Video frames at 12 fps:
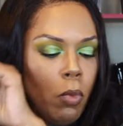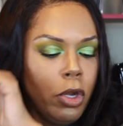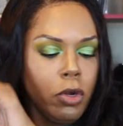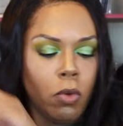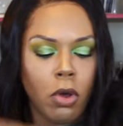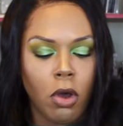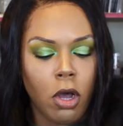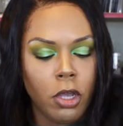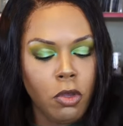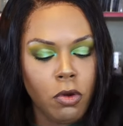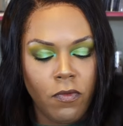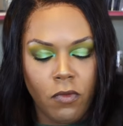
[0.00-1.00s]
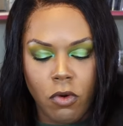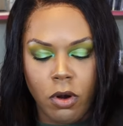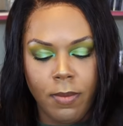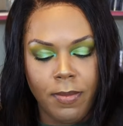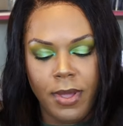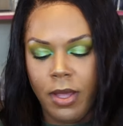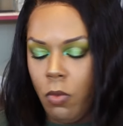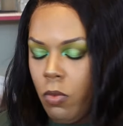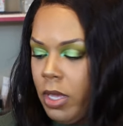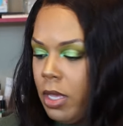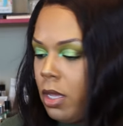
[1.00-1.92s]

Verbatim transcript: We doing all uniform. We